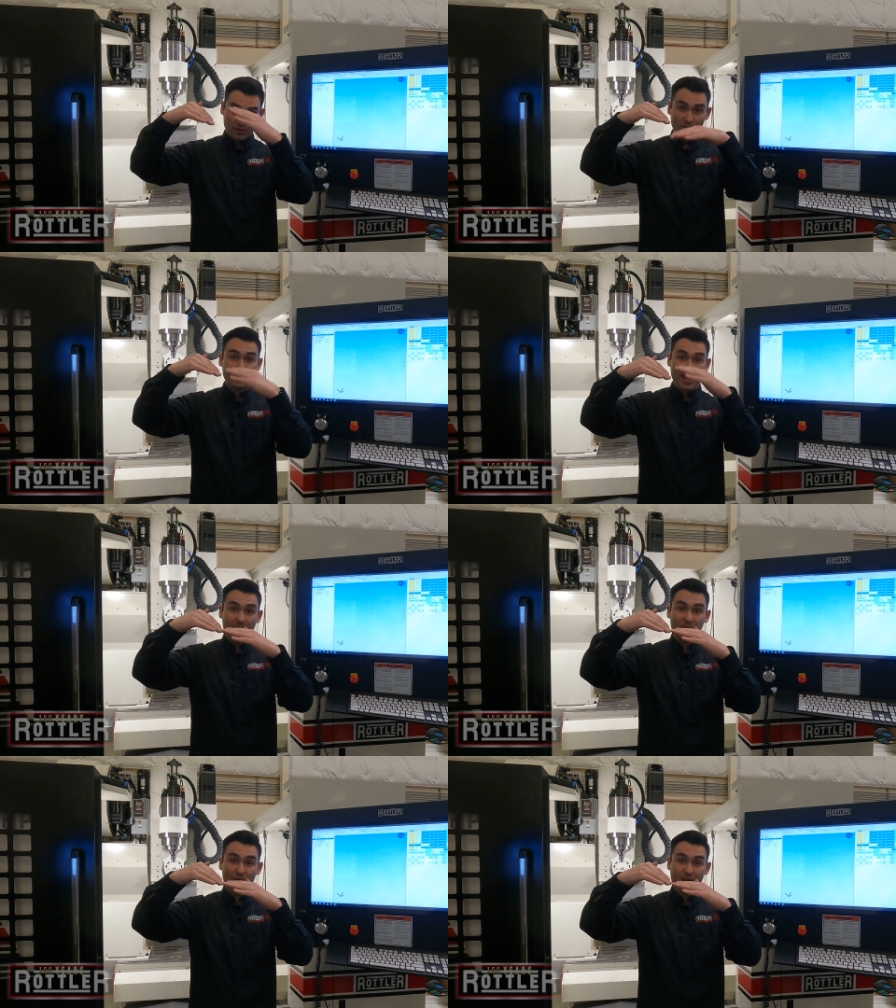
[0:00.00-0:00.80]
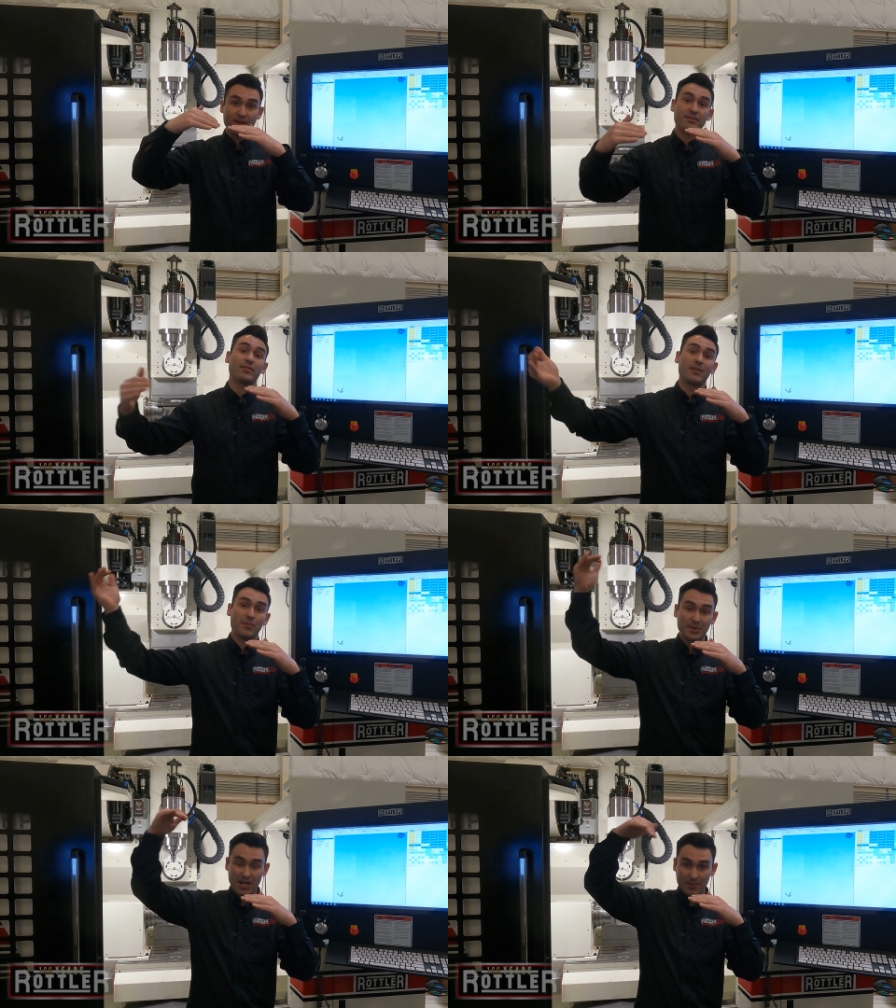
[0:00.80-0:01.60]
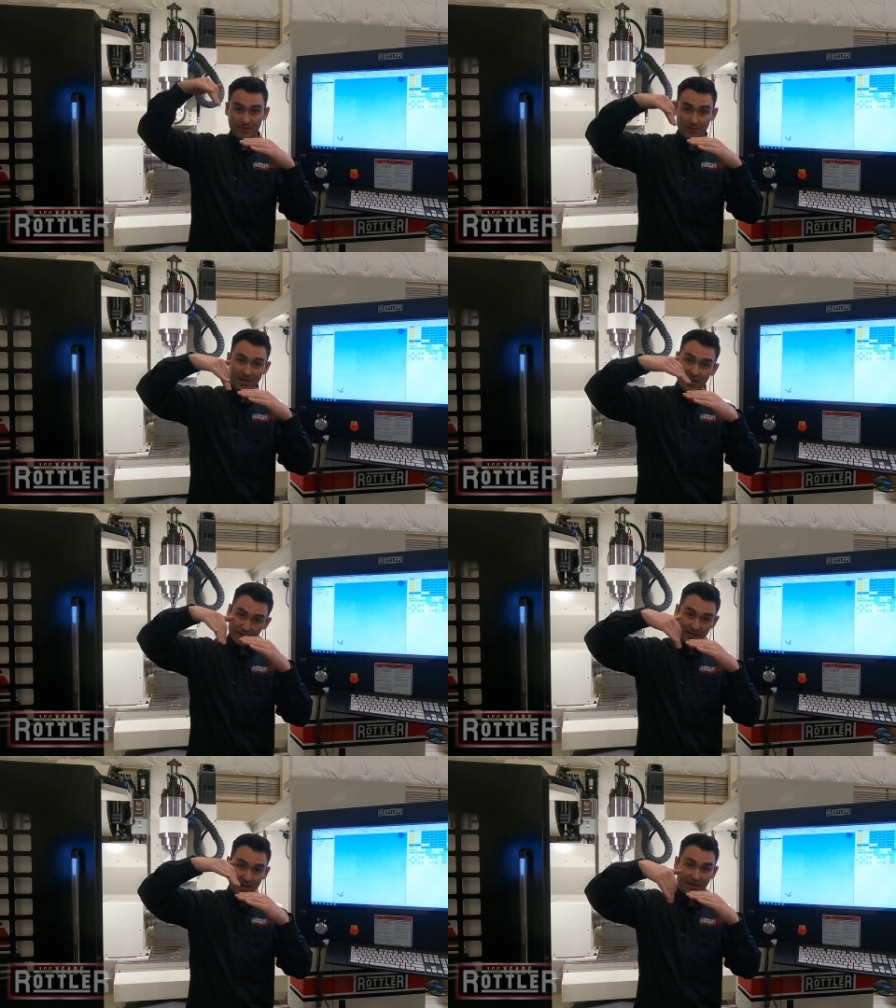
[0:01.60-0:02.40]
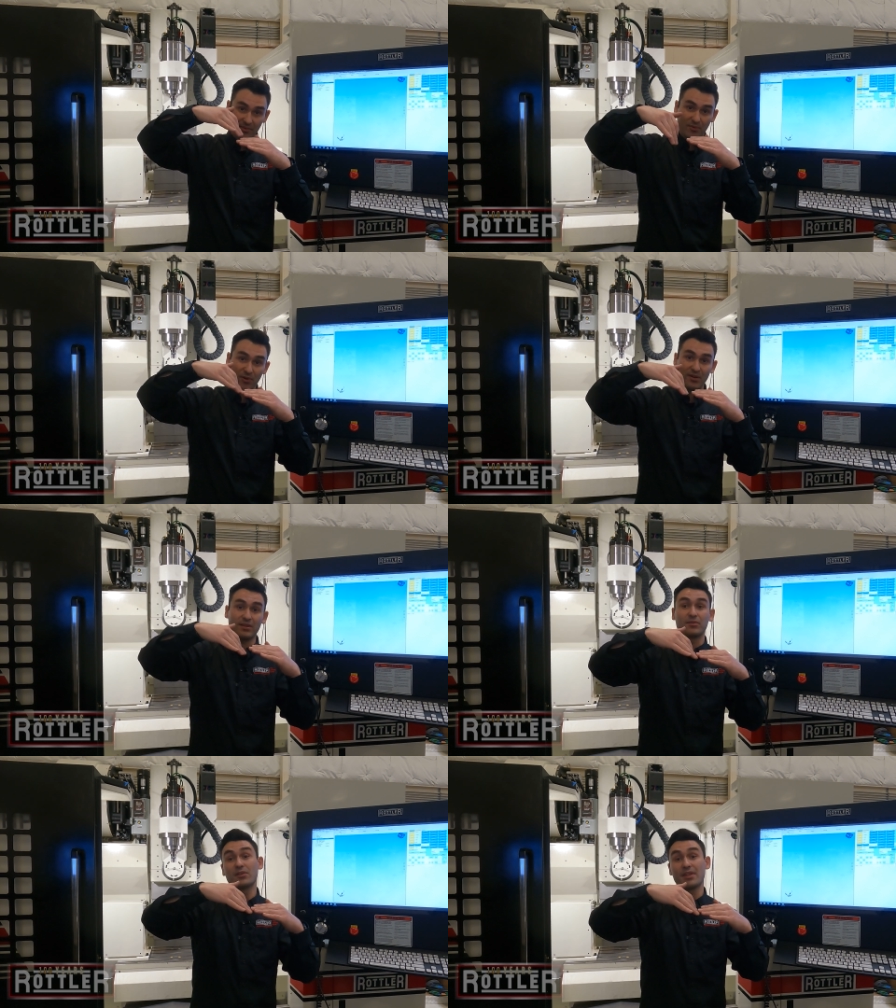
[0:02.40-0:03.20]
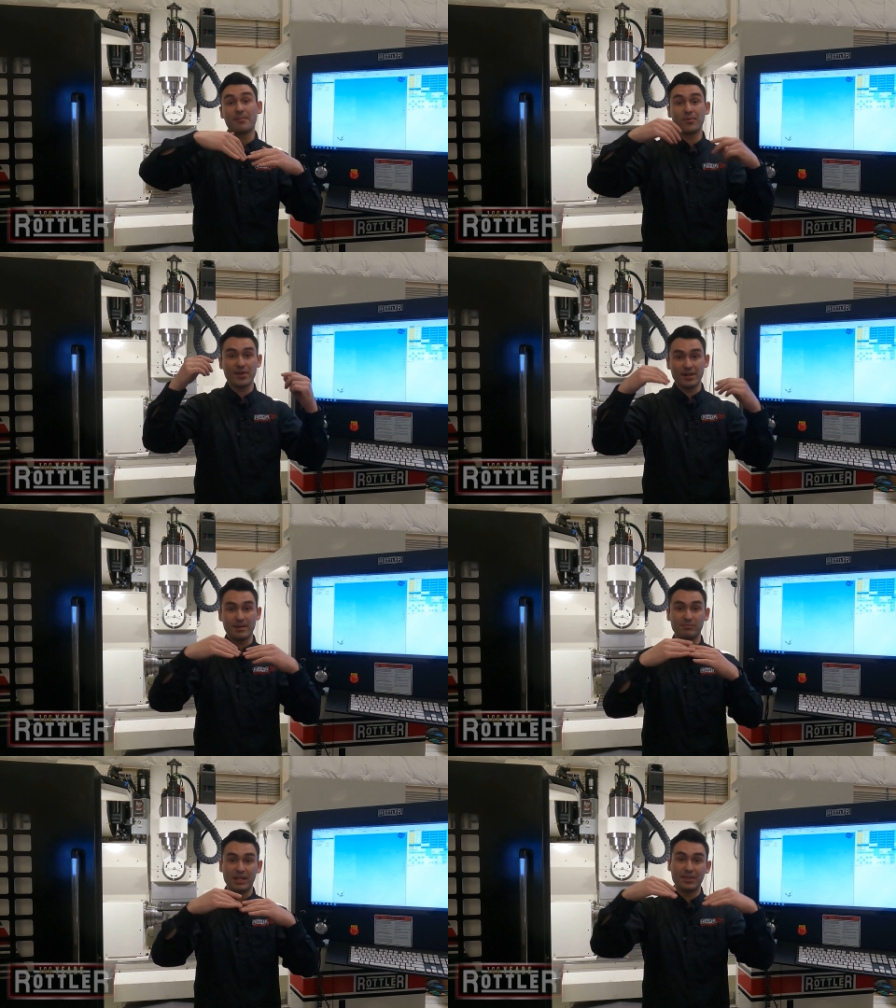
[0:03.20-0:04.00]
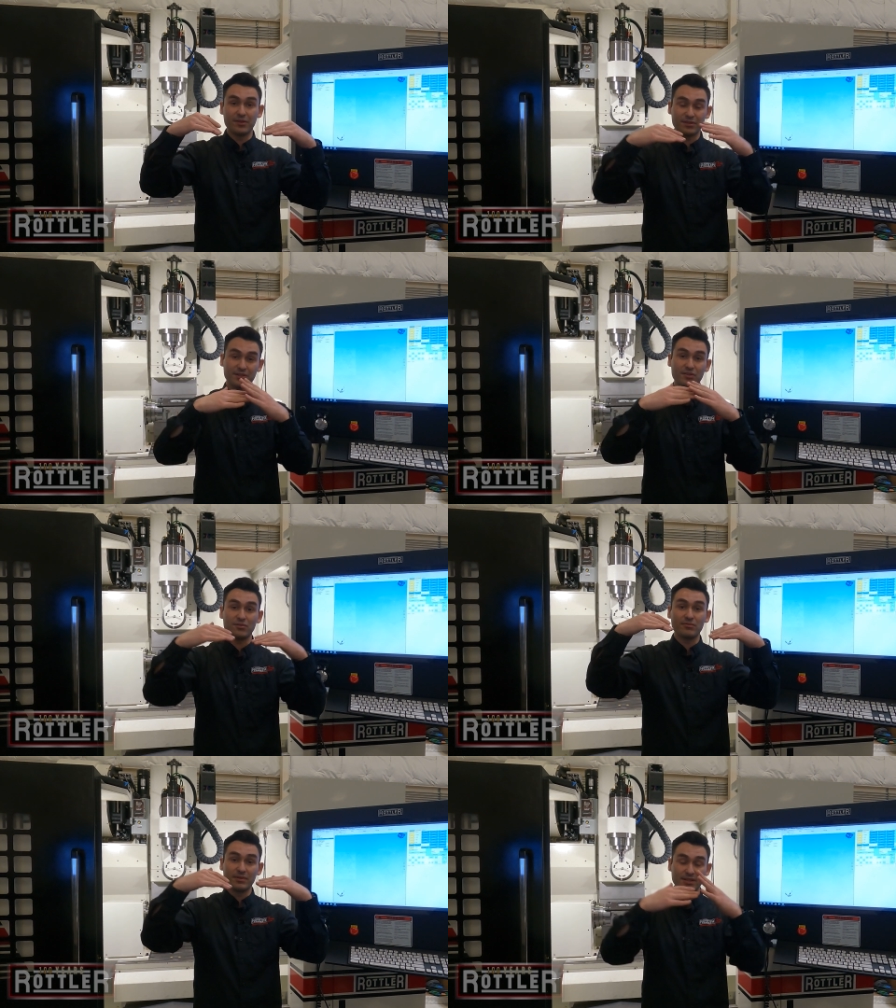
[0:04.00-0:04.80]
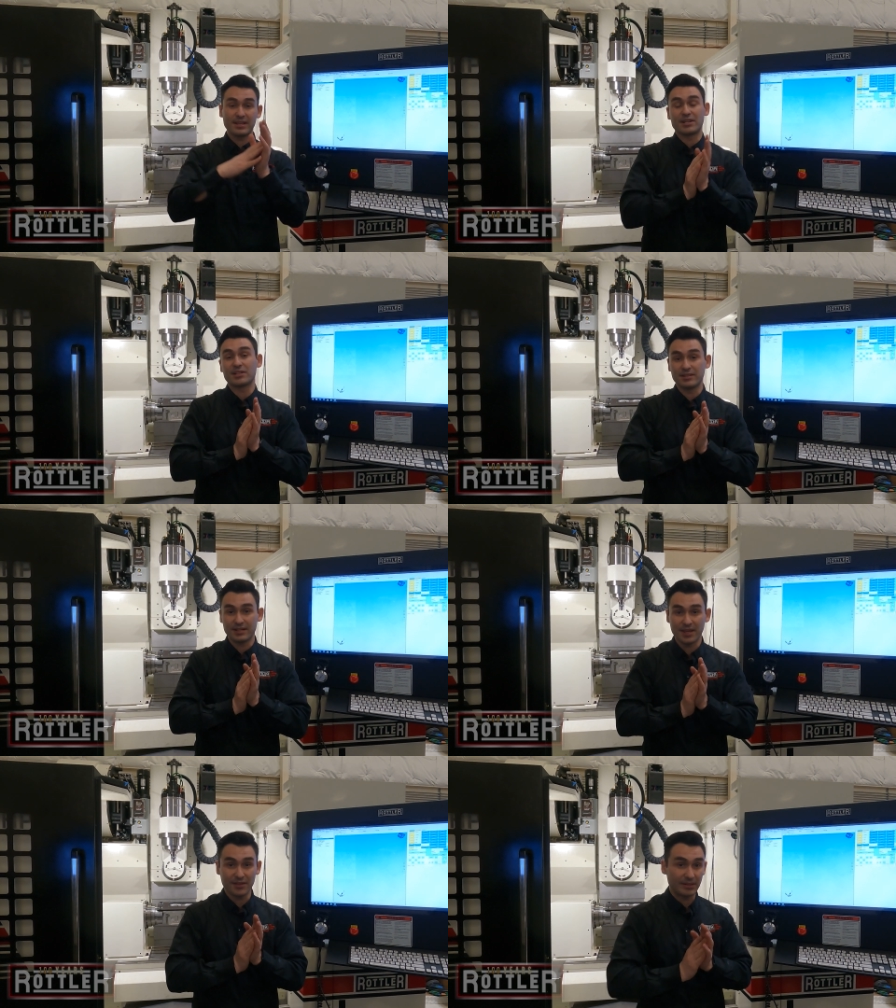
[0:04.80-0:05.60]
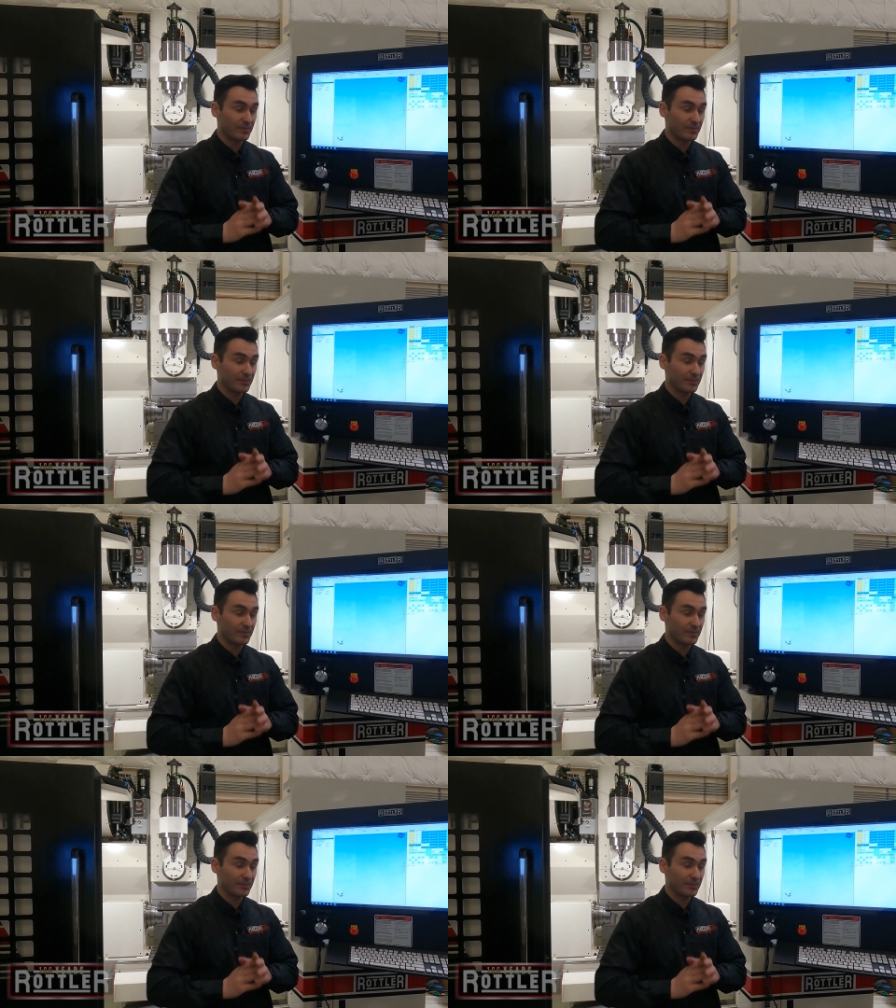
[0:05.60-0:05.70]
go to that point, and when we come in from the other side of the port, it'll go to that point and blend those two sections together.